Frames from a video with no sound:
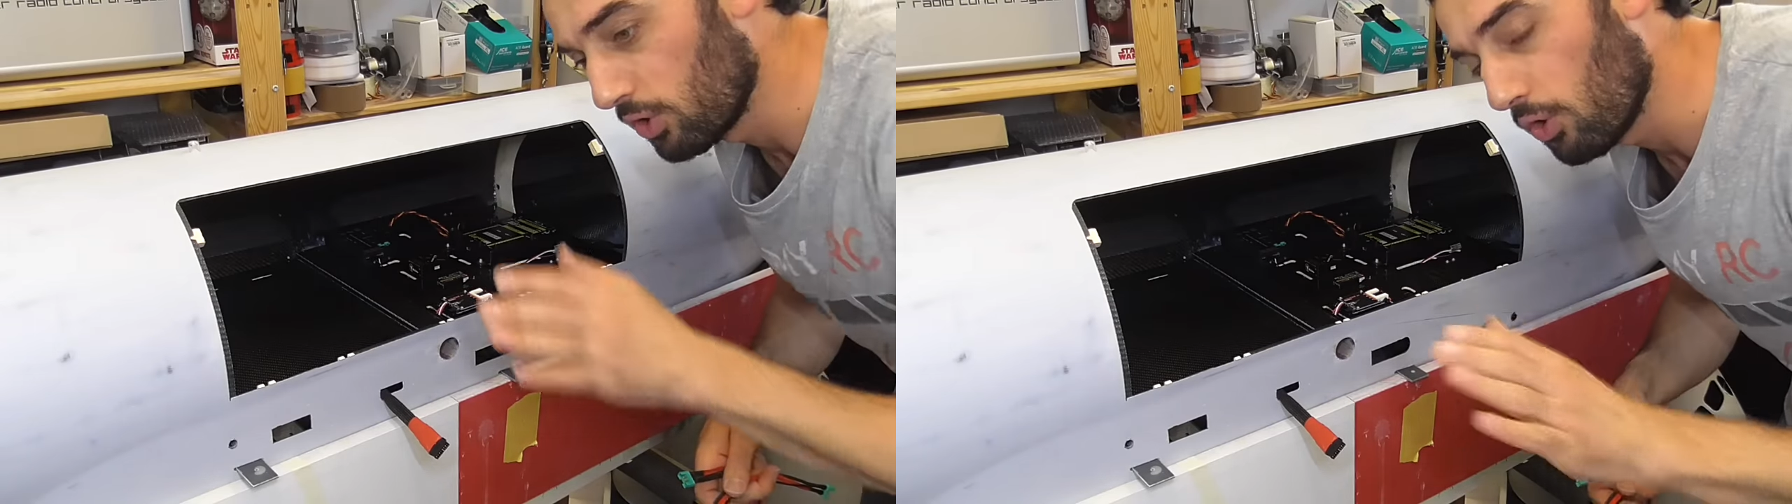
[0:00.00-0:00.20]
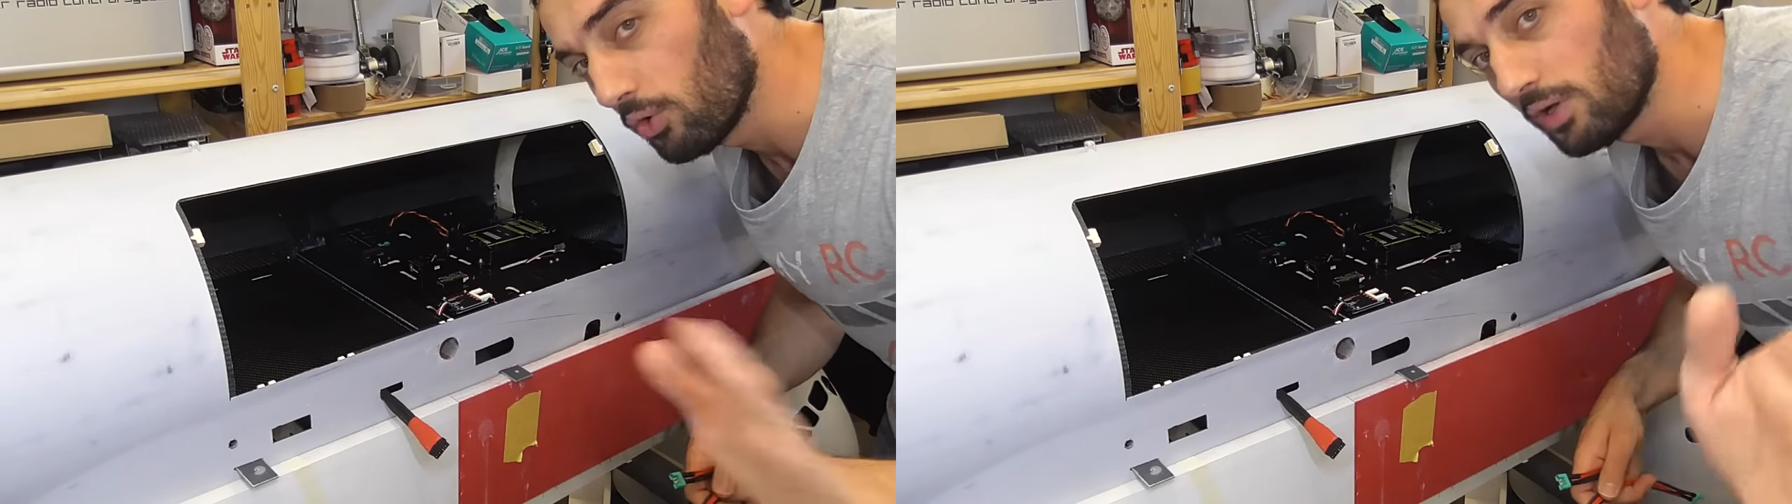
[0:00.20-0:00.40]

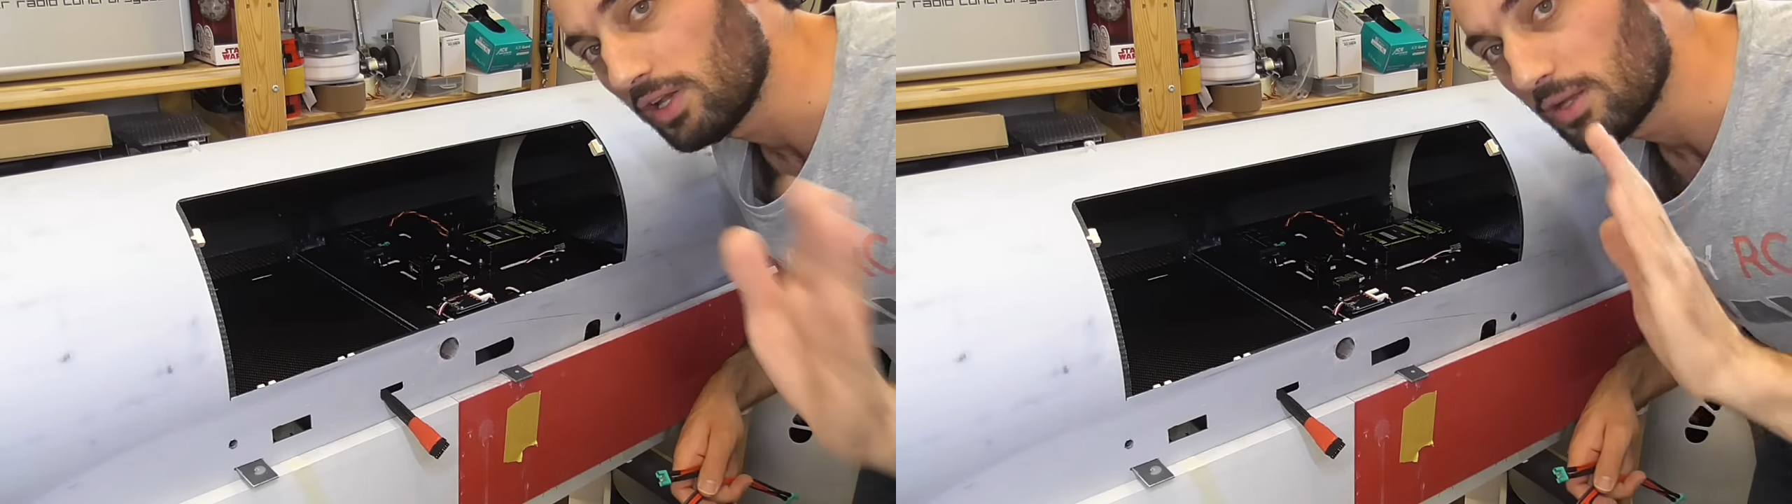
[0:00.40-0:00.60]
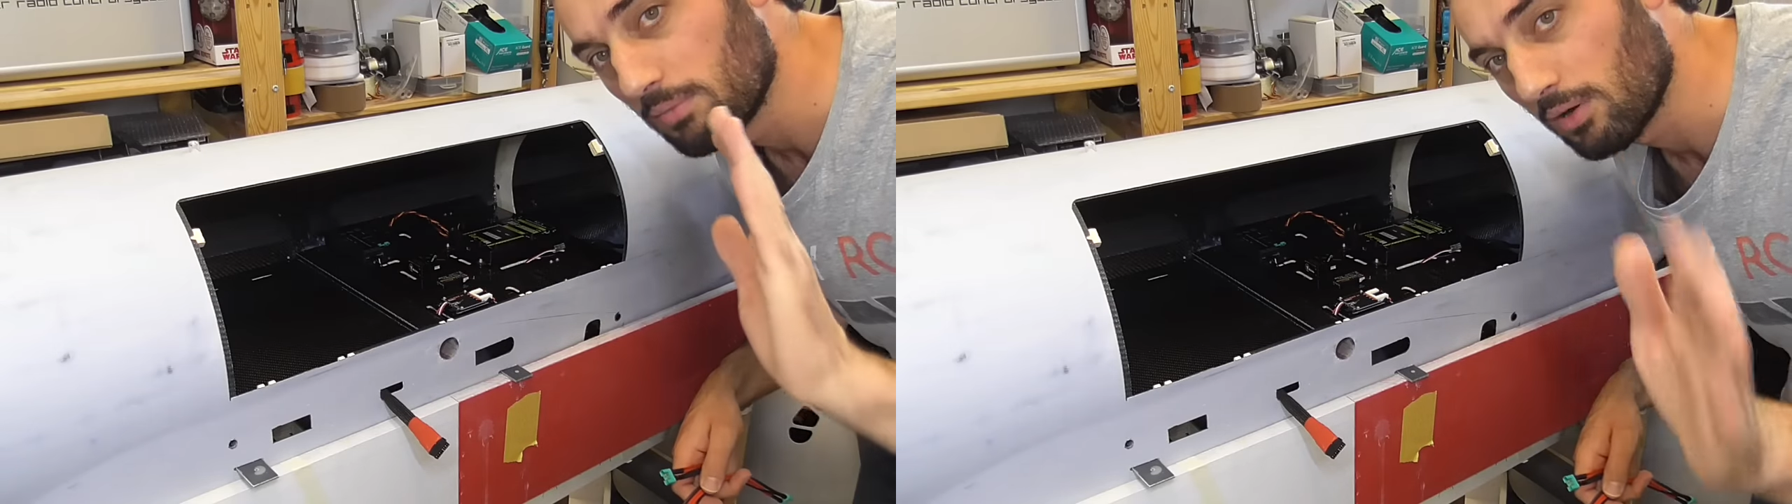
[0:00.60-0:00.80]
will
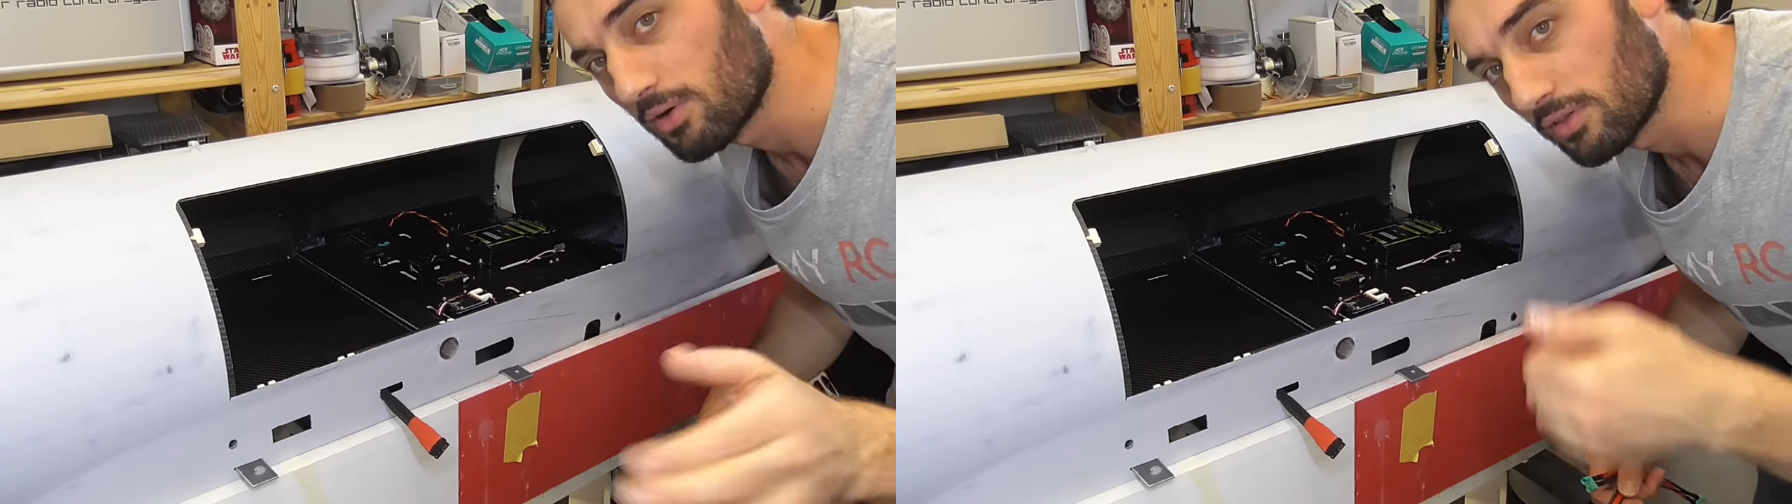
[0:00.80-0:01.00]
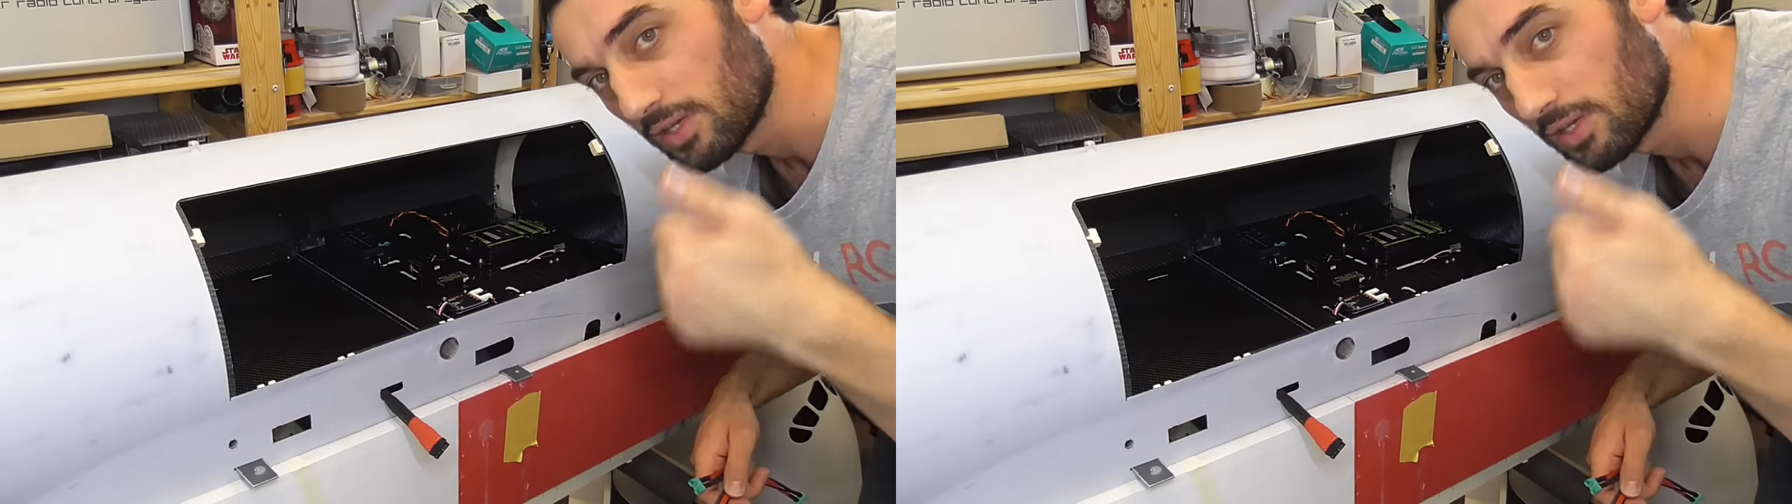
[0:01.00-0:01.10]
only power